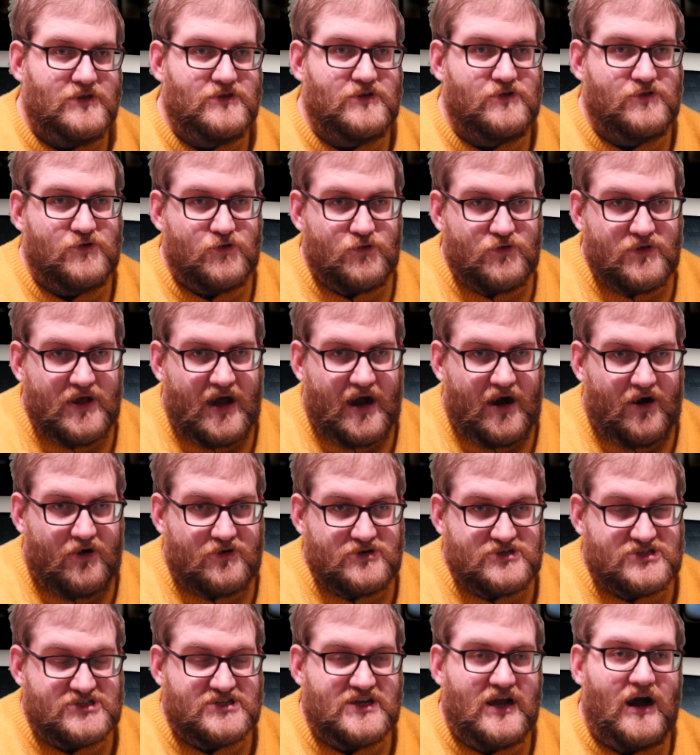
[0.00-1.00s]
do that
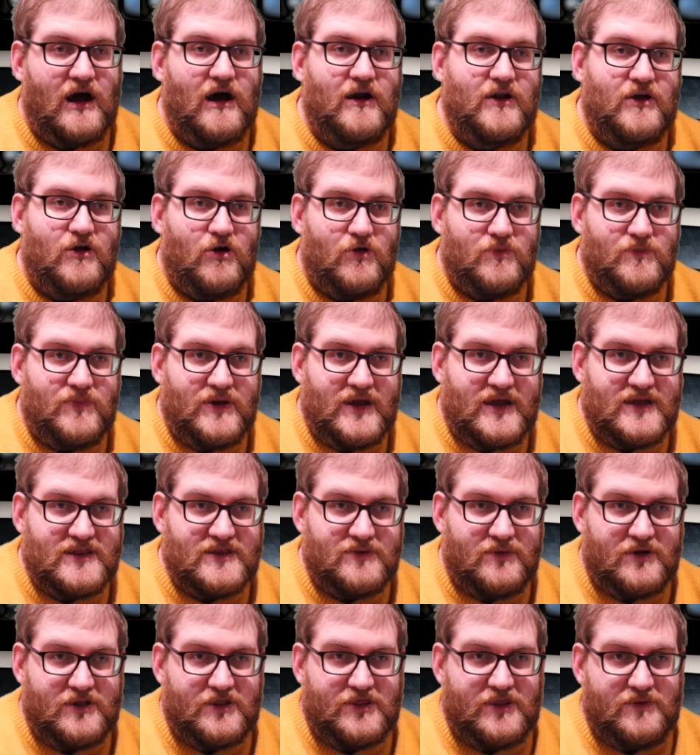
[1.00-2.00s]
or just carry on paying
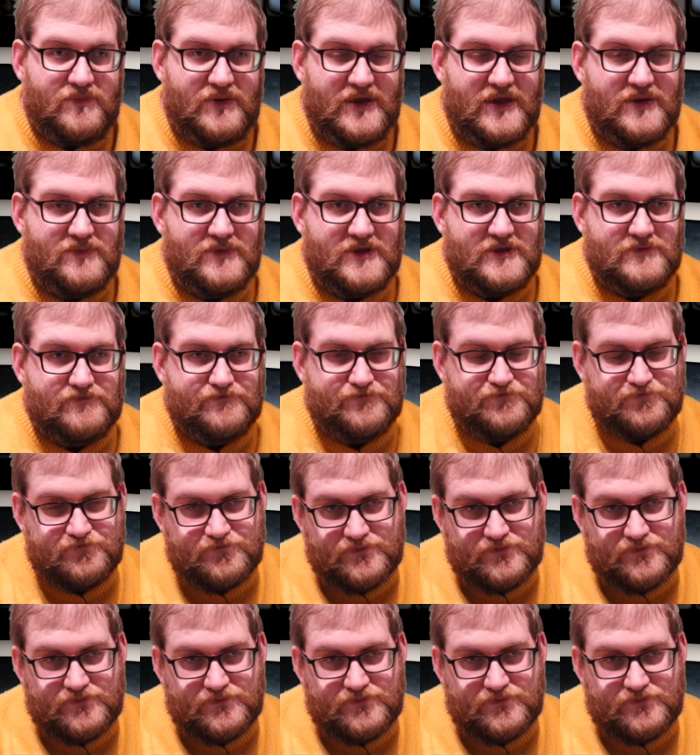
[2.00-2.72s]
the monthly payment.